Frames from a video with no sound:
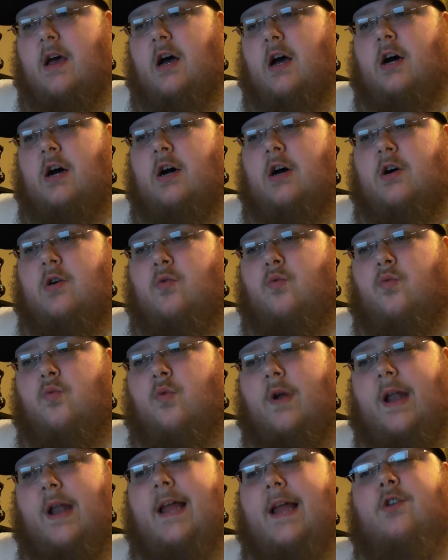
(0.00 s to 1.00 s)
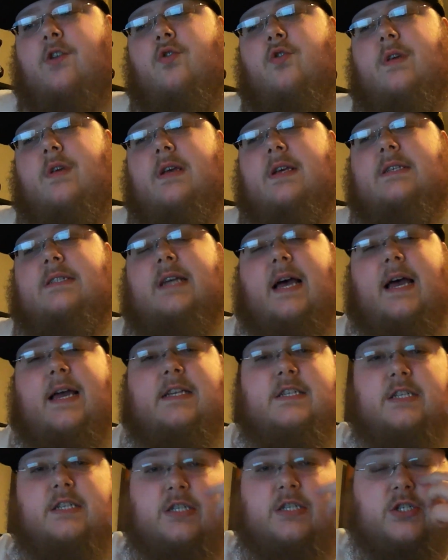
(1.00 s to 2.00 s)
Uh, when I do this, I
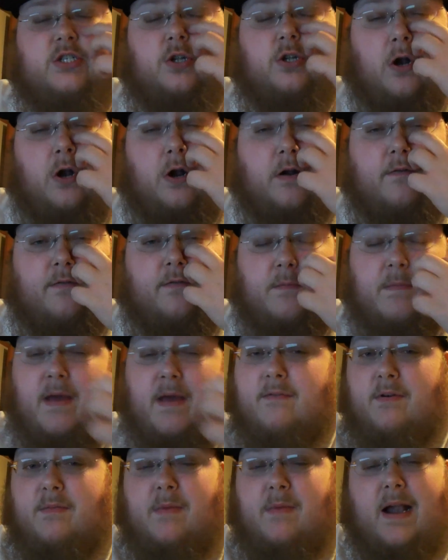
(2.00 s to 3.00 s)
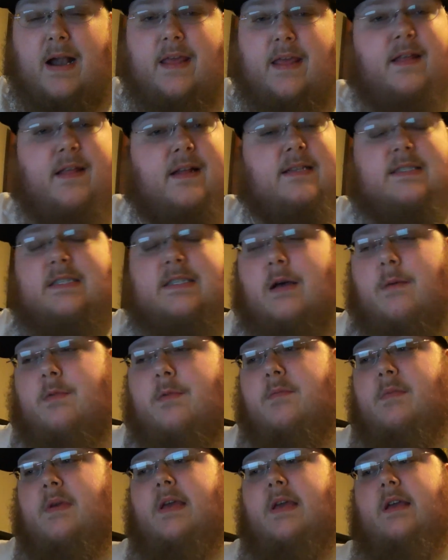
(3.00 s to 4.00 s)
just start from everybody that subbed
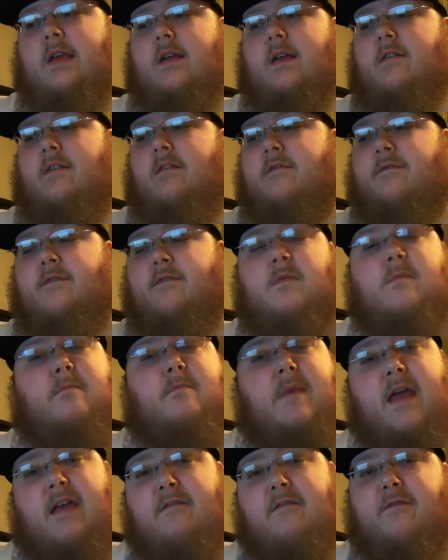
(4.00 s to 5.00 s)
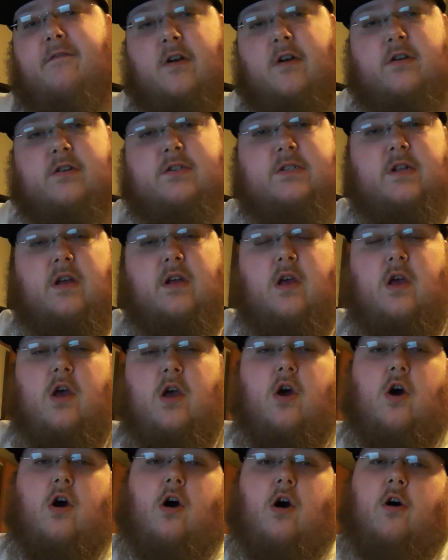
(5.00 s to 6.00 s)
to me from May 1st
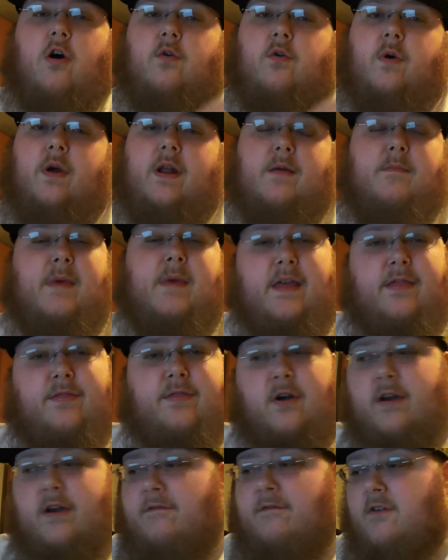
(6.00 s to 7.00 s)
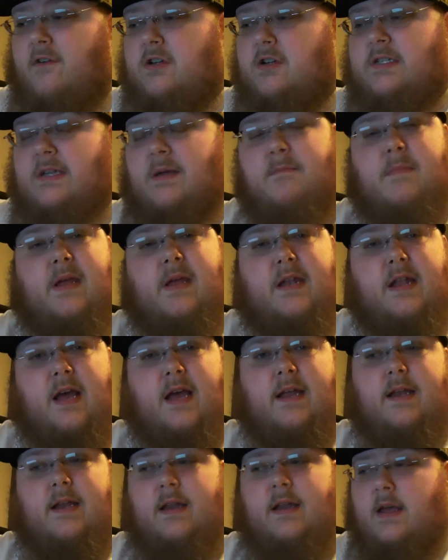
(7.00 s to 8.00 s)
all the way to May 31st at
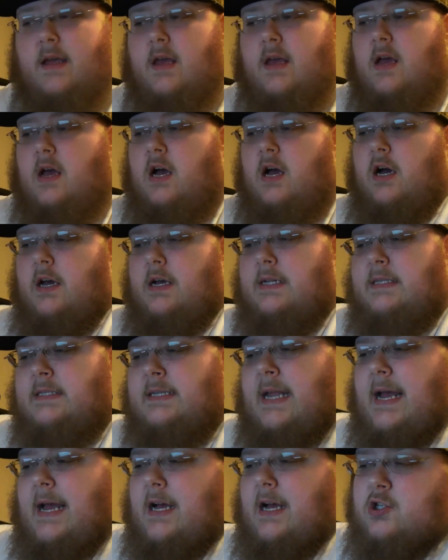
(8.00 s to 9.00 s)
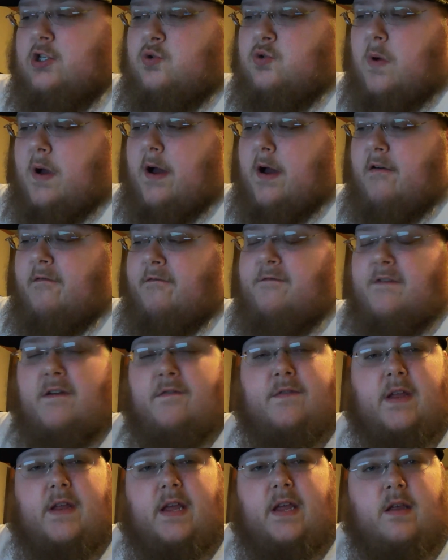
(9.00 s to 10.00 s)
midnight. Uh, it's now
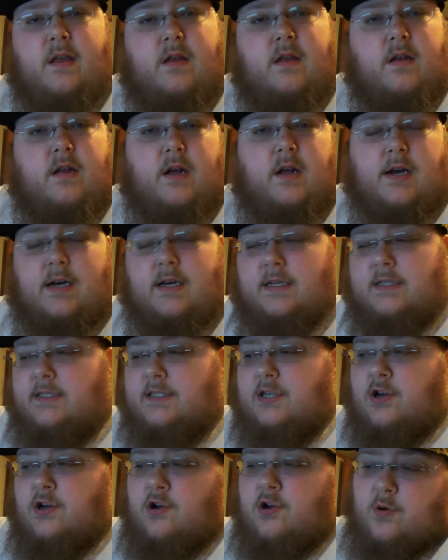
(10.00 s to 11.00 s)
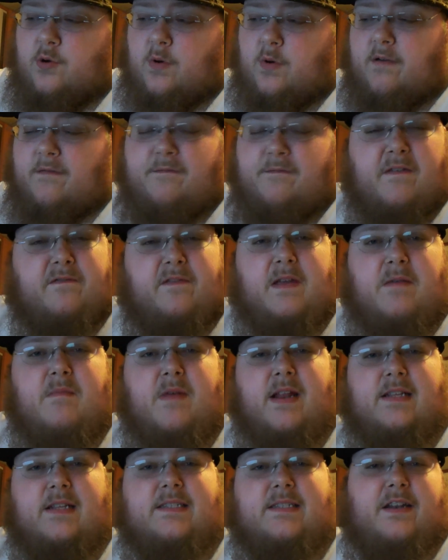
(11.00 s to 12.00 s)
12:50, uh, so we're 50
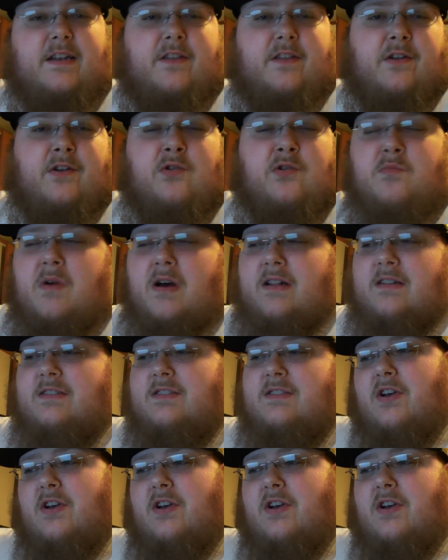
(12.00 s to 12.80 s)
minutes into the new month.